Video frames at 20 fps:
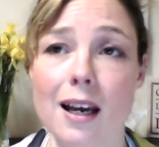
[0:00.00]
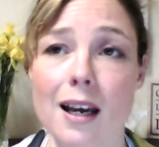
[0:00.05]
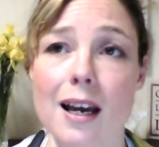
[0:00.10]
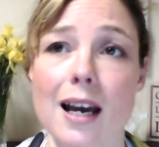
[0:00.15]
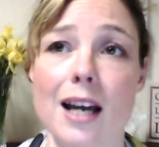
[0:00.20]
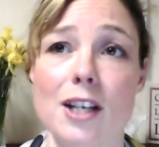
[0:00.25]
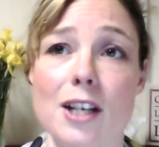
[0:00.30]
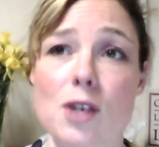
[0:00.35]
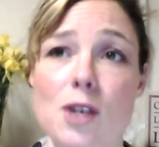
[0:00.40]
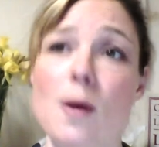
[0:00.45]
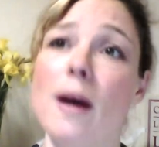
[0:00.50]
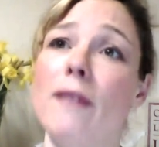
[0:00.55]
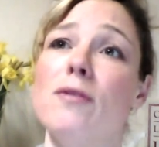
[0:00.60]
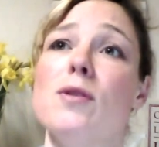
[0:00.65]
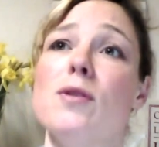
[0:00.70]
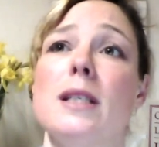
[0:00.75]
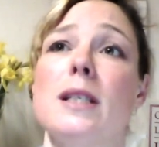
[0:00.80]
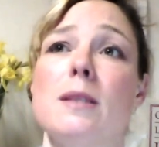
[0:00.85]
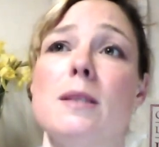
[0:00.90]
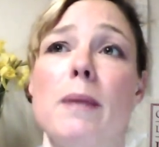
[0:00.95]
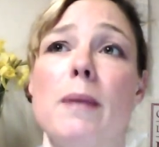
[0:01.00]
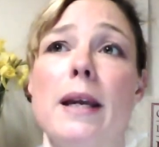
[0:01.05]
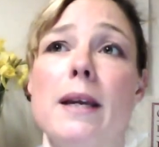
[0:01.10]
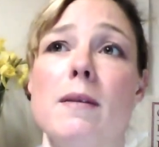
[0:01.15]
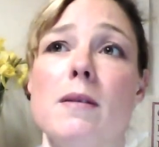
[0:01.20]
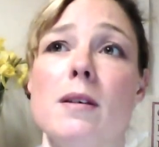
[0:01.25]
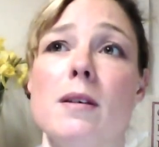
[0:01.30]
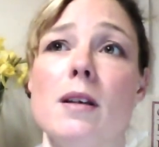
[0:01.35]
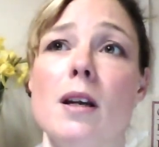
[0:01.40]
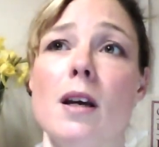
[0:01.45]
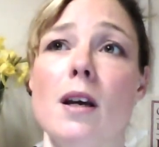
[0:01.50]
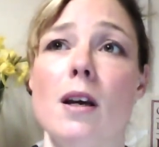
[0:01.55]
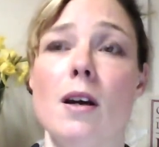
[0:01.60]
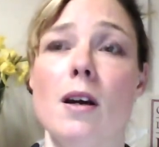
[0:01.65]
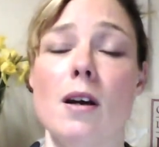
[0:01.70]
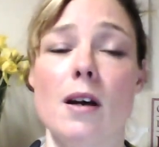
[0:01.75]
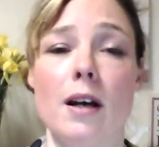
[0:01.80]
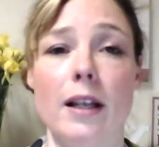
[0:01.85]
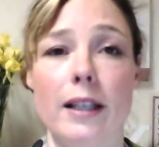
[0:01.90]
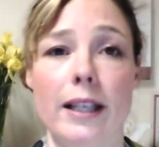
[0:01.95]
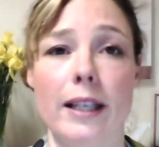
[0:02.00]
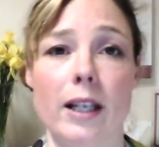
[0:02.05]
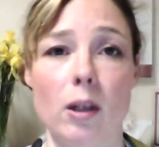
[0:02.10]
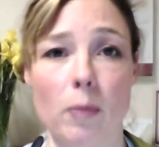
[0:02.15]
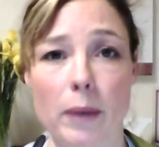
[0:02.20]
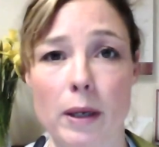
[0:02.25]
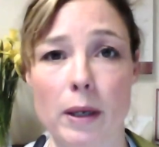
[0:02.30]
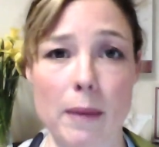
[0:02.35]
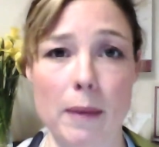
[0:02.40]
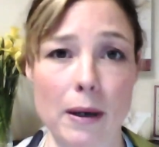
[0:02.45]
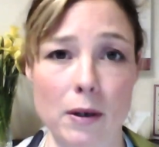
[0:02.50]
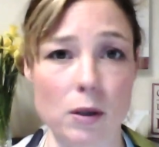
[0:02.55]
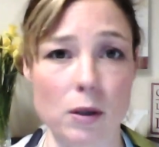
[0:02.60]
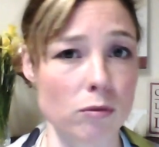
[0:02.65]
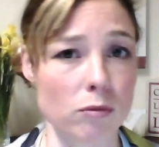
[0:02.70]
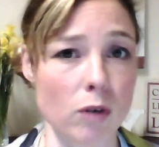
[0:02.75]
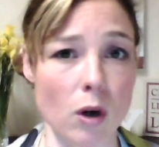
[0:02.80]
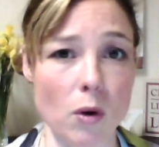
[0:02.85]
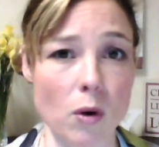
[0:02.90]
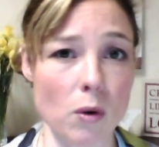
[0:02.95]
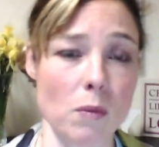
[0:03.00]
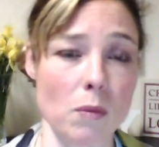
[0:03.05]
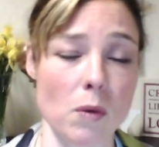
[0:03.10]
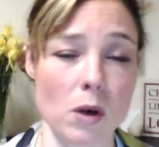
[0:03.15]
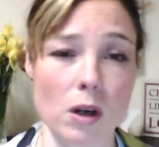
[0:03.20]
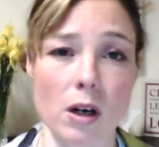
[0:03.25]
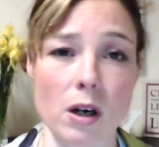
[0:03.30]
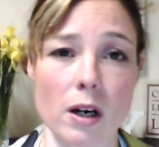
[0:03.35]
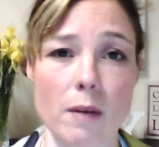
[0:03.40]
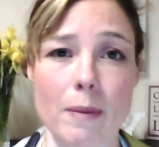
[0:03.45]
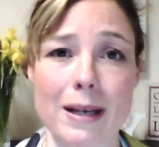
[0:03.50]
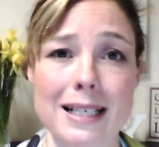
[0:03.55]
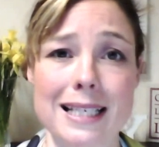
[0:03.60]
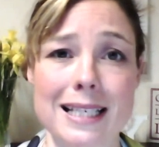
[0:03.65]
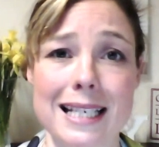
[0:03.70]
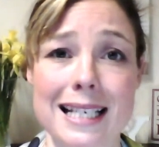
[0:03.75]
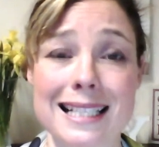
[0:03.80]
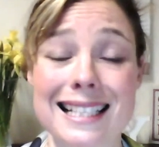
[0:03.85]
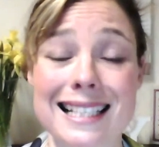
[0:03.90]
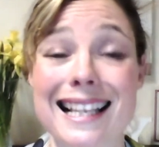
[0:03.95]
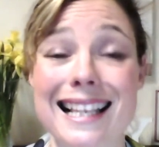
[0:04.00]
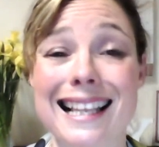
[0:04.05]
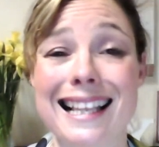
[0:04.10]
And you have to explain a little bit about your role and what chiropractic is.